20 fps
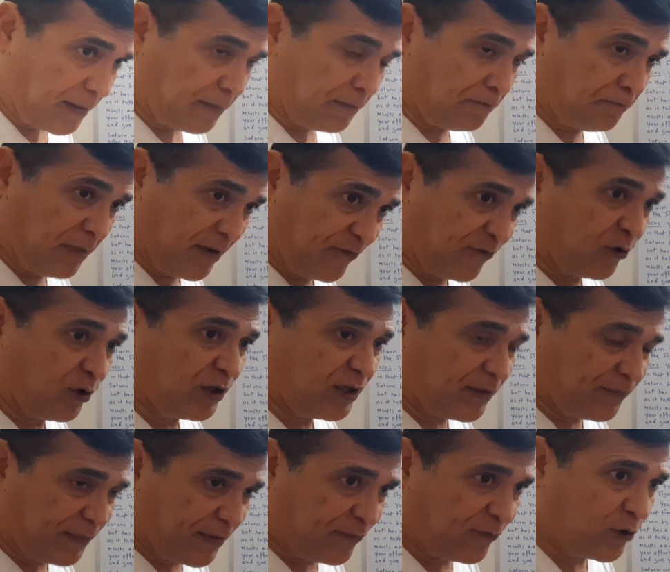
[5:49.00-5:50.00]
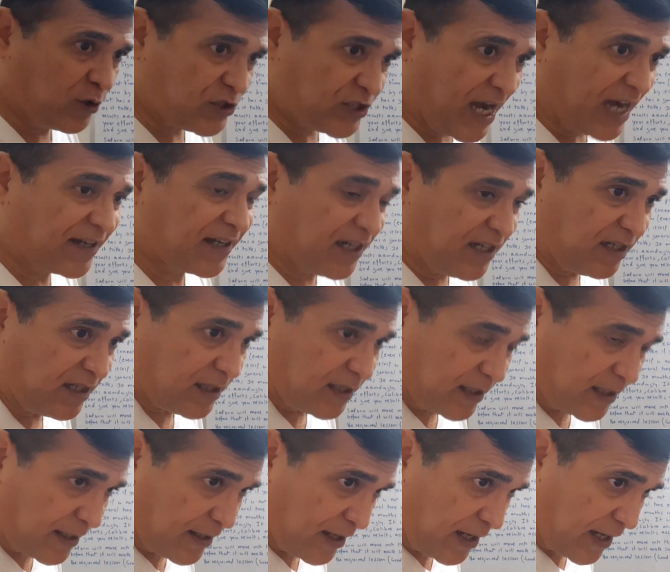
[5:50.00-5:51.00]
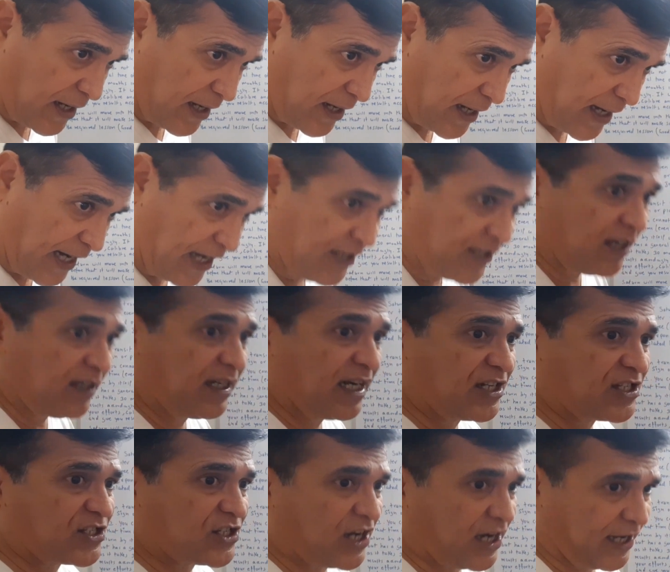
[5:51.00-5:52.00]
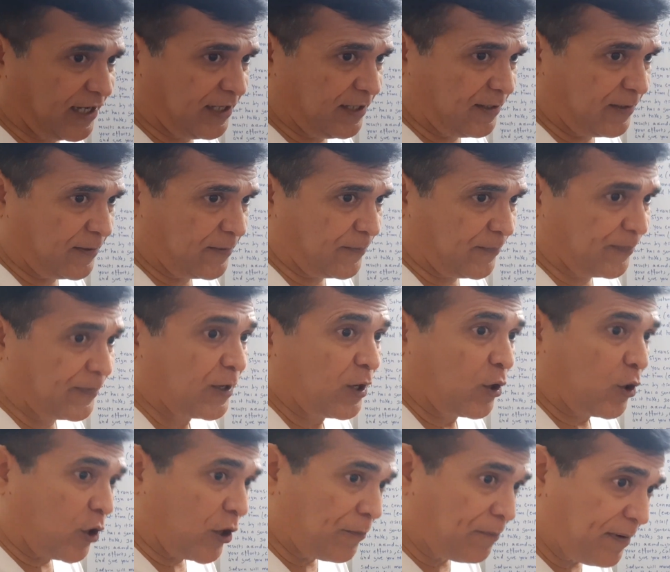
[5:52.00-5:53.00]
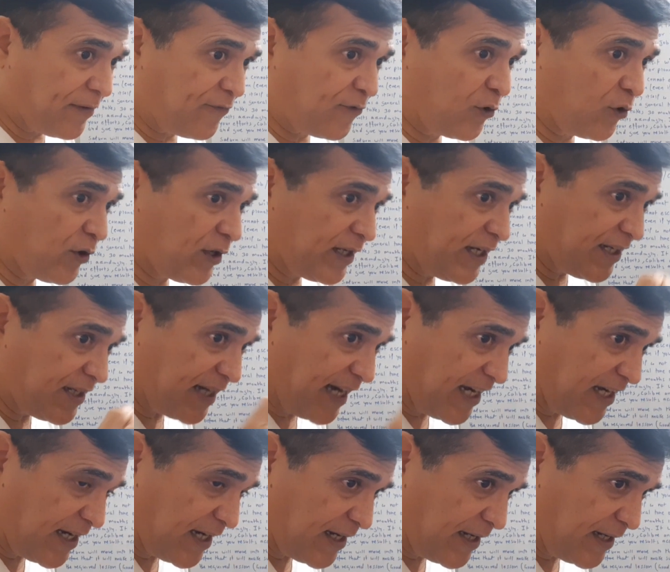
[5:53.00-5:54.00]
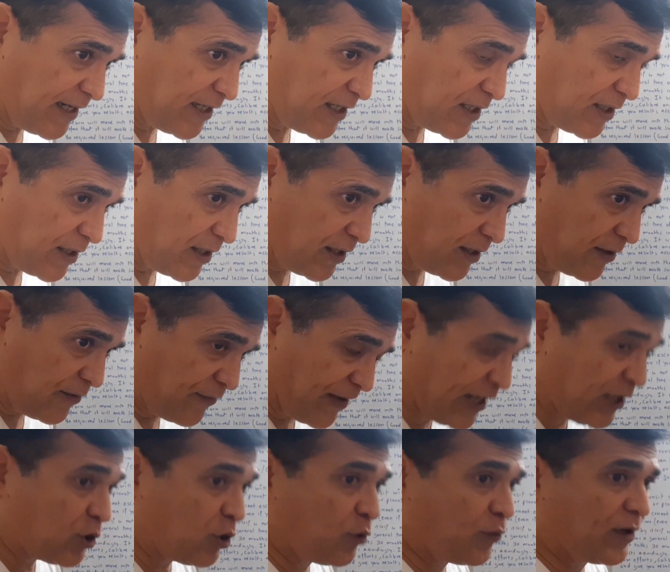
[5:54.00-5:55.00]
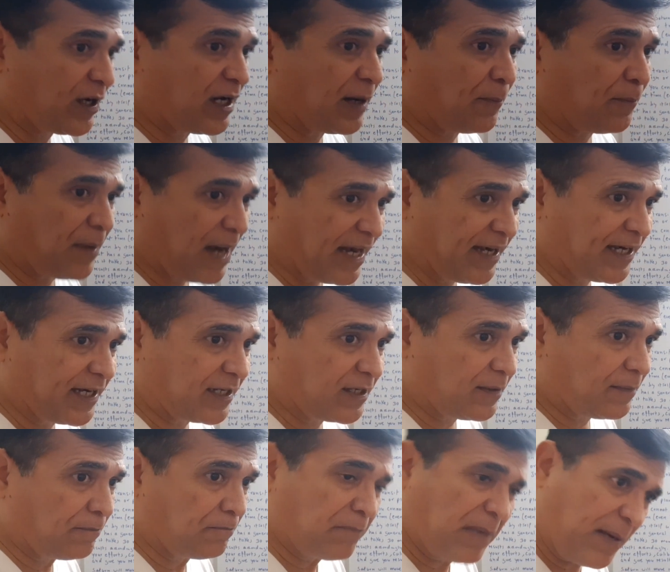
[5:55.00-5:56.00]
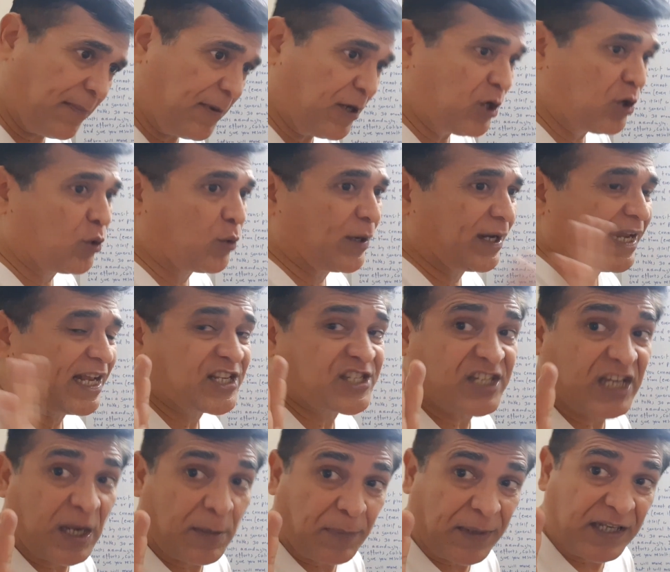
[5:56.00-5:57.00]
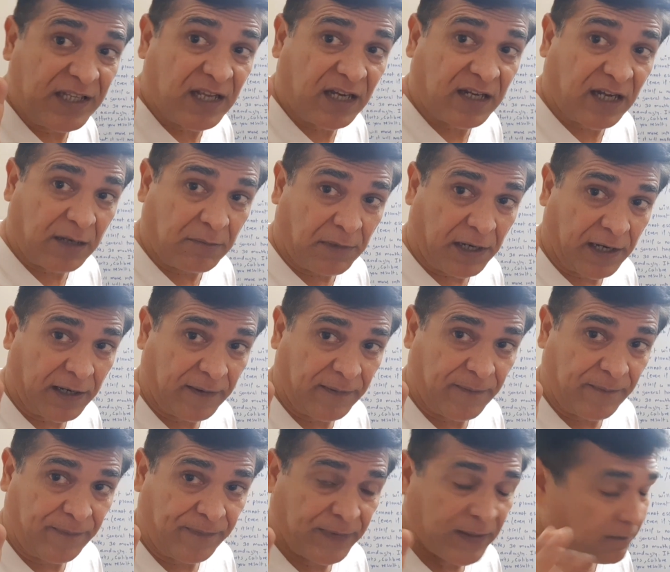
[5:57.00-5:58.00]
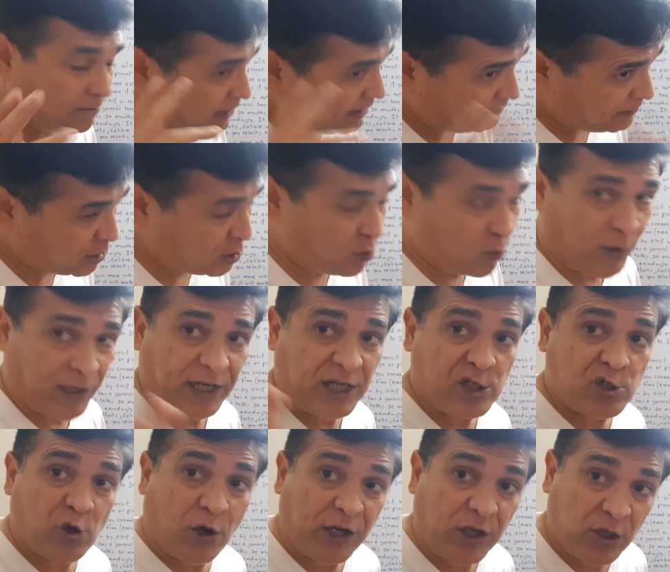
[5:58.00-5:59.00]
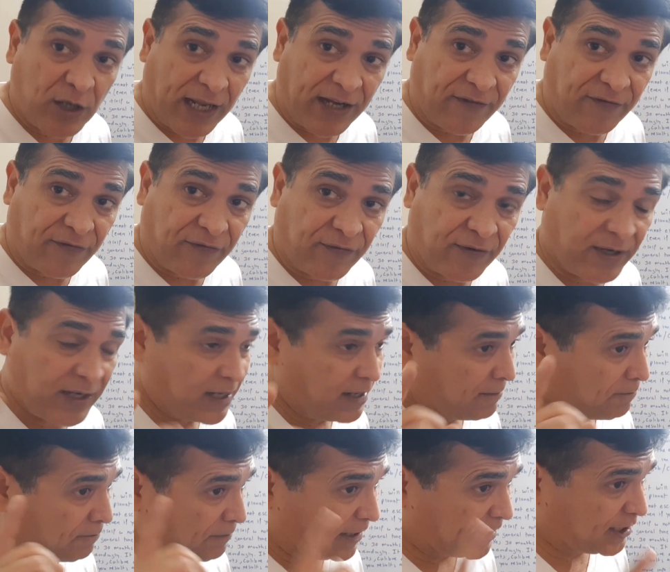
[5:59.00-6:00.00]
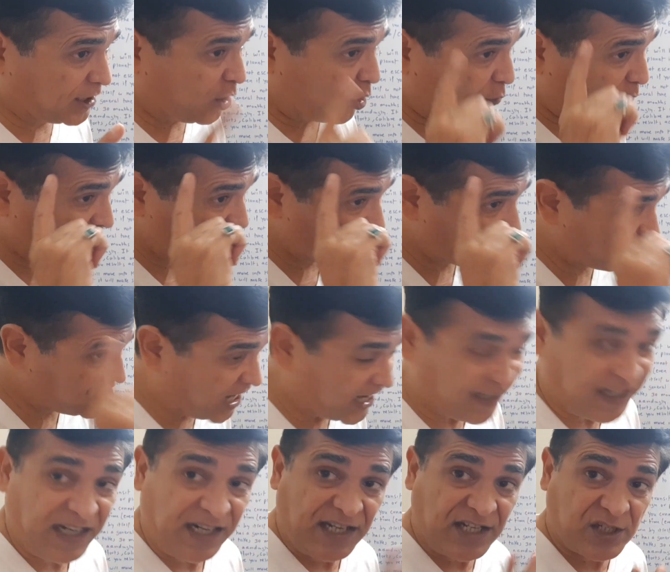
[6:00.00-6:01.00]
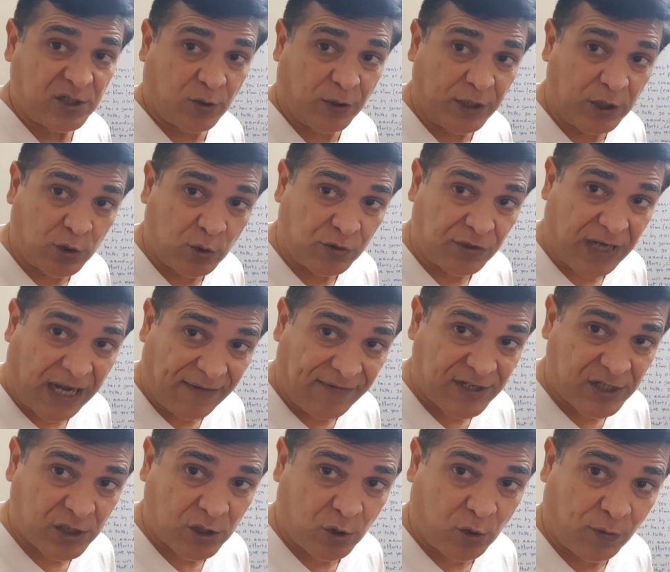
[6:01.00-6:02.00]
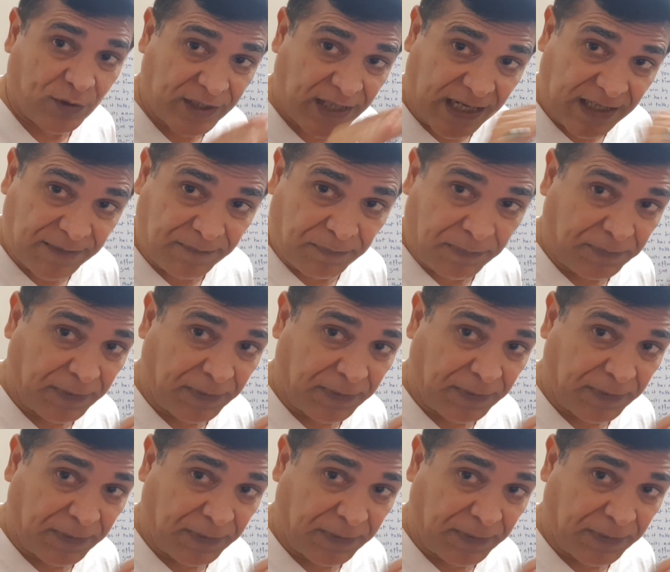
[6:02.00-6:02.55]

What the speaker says: before Saturn entered that sign, or before it went over a planet, maybe you were escaping the karma. Maybe you were enjoying life. But now when Saturn is going to traverse over that